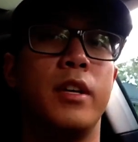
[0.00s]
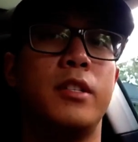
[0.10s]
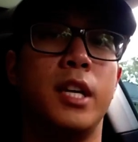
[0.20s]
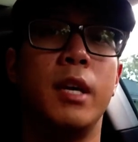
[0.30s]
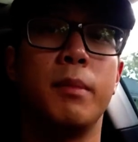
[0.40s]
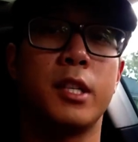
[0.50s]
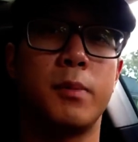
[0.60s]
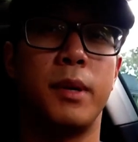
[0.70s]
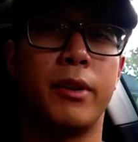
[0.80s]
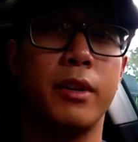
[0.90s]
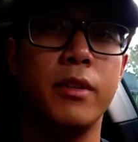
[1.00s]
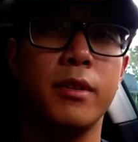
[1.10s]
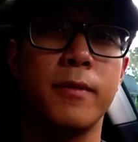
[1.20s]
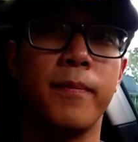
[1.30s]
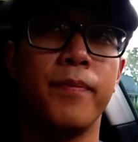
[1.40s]
team
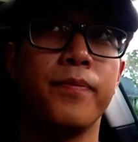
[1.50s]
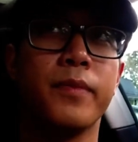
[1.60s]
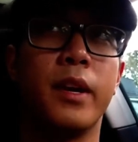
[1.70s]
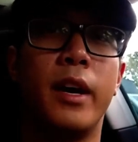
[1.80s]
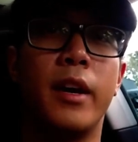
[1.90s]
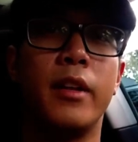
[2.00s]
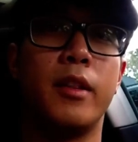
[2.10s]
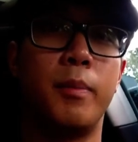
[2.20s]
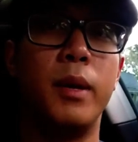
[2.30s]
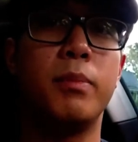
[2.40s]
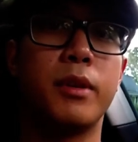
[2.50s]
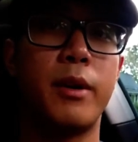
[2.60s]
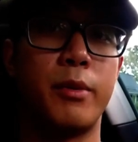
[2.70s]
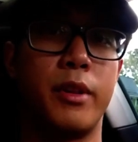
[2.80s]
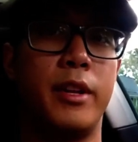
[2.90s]
experience, and the people
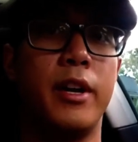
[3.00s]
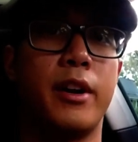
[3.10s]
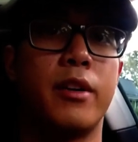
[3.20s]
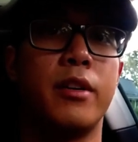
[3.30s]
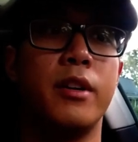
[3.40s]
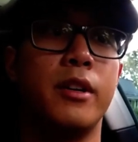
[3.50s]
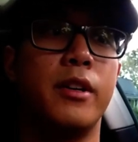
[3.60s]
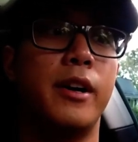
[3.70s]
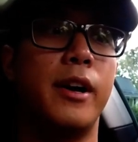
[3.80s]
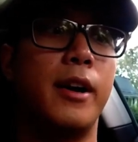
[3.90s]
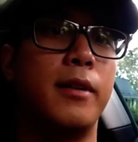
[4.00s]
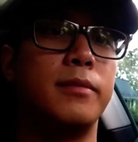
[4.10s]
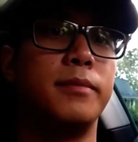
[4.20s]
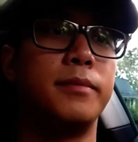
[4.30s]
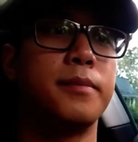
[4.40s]
that were there
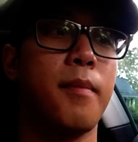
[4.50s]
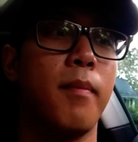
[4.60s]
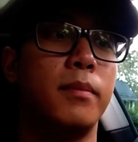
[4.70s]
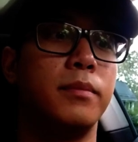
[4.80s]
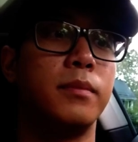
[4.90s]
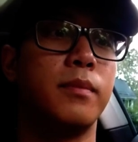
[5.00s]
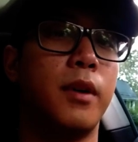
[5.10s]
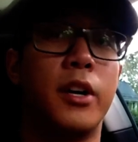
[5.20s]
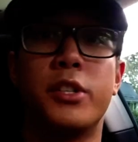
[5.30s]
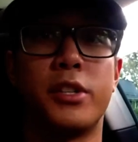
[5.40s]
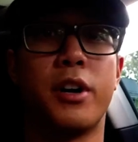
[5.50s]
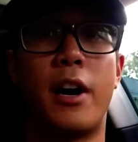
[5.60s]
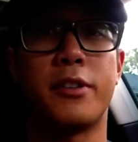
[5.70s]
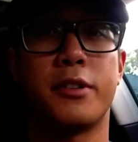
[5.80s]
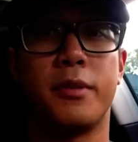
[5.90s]
are just
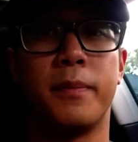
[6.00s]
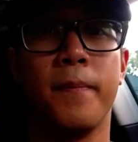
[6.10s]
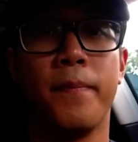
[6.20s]
awesome.